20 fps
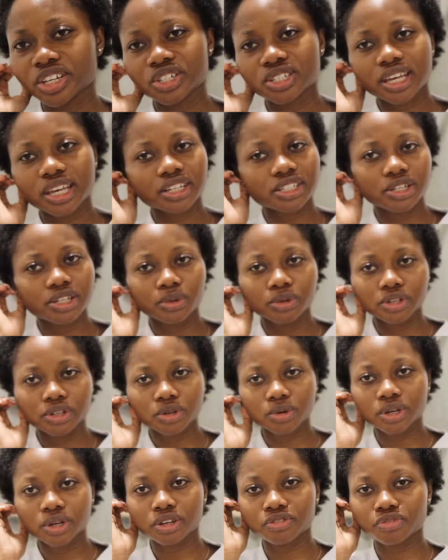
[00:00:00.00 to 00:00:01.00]
she's actually only
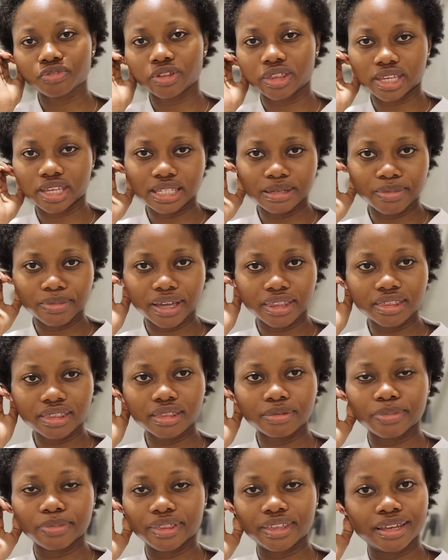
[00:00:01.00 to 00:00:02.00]
doing it for this
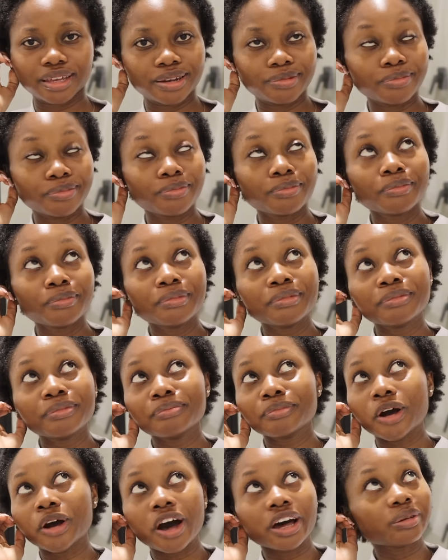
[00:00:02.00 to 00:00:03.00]
month, but then
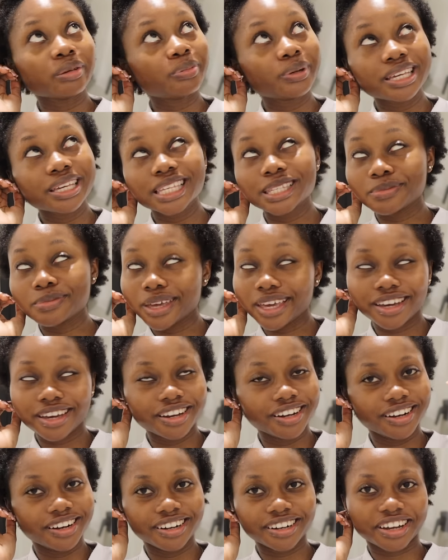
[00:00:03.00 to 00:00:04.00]
God, please make
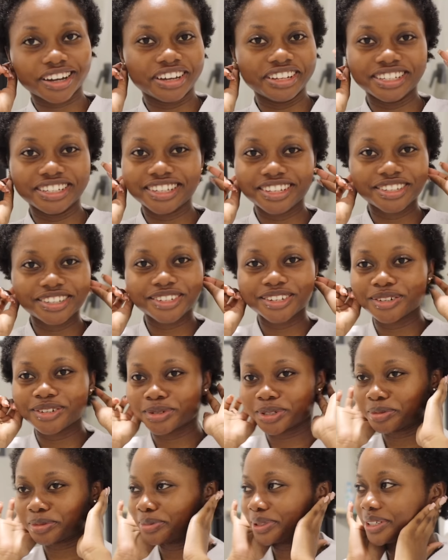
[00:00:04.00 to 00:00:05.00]
her continue to do
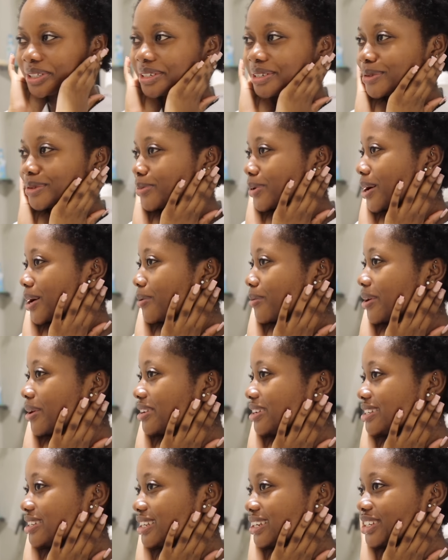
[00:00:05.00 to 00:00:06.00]
it, because wow,
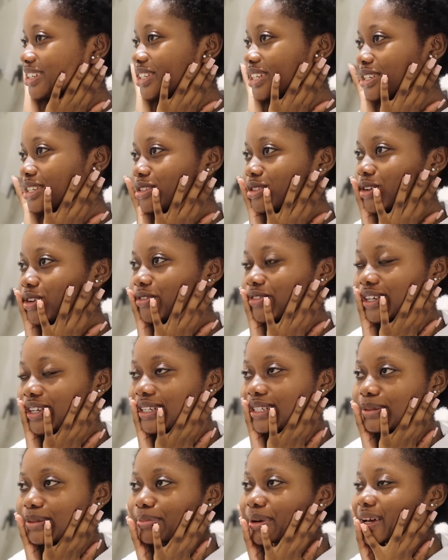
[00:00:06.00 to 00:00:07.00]
what a diligent
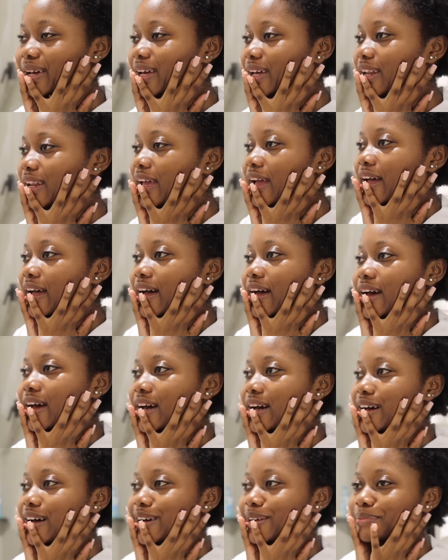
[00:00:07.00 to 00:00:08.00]
servant. But
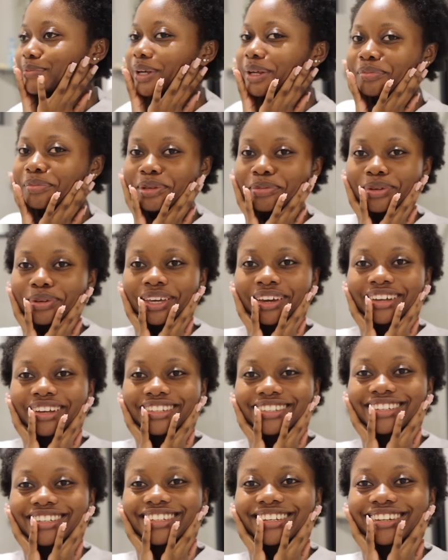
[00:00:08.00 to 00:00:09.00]
not me being
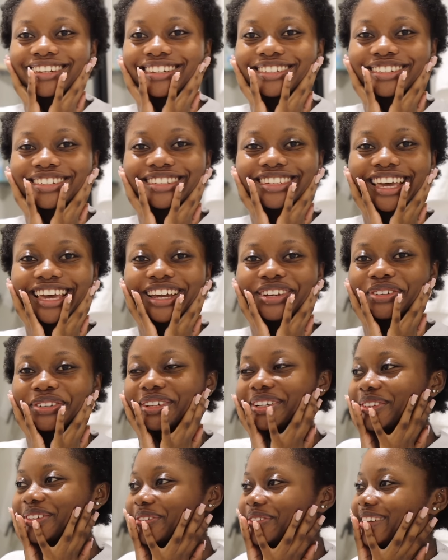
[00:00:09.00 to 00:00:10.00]
conceited and just
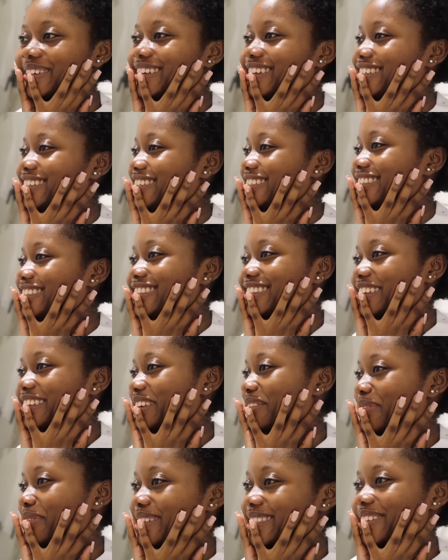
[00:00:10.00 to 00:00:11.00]
casually talking and just looking
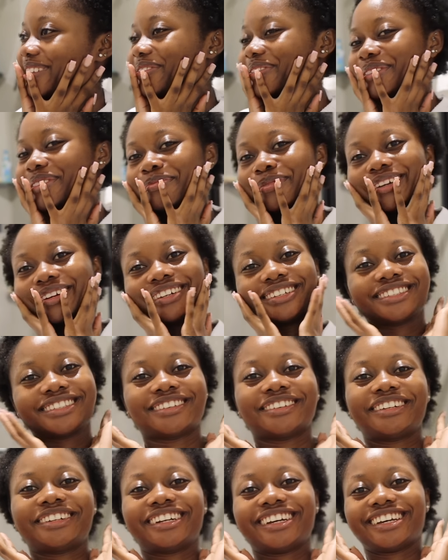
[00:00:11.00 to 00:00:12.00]
at myself in the mirror,
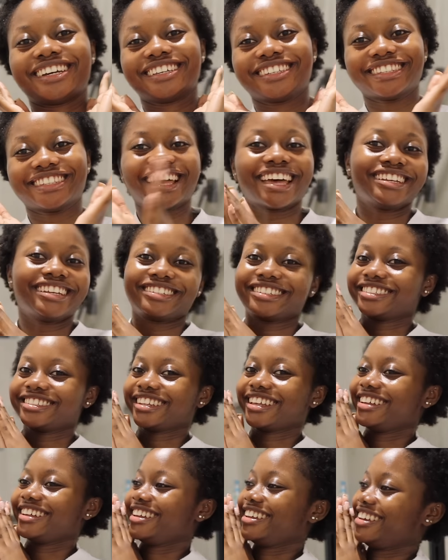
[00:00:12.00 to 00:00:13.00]
sorry guys, I just,
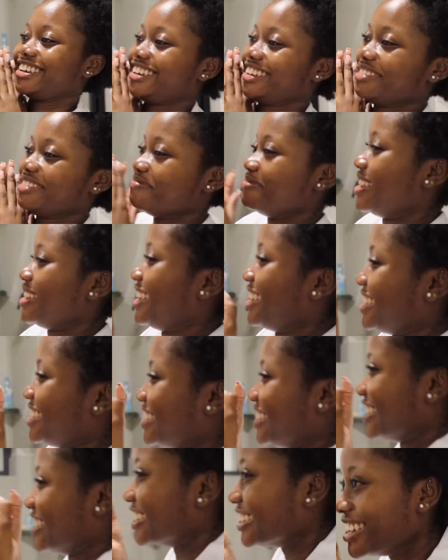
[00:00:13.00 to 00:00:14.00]
oh
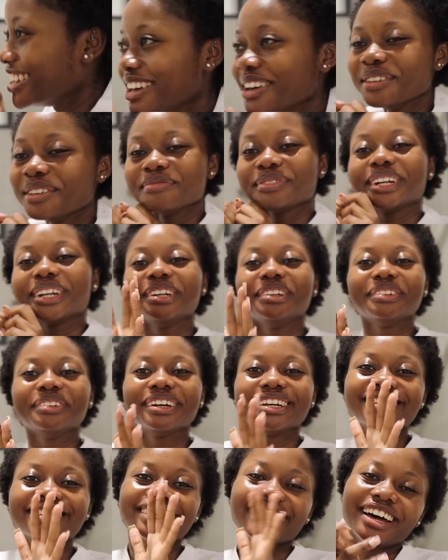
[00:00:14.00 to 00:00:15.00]
man. But
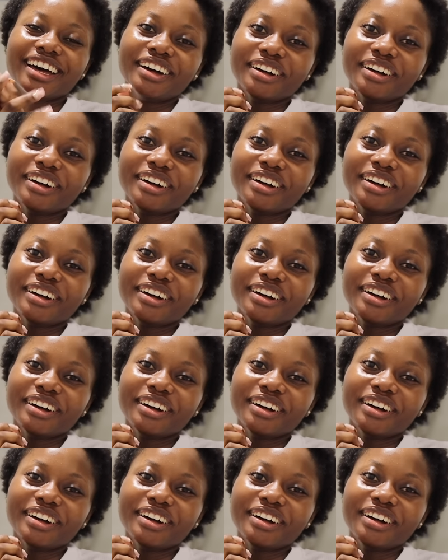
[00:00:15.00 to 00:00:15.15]
anyways,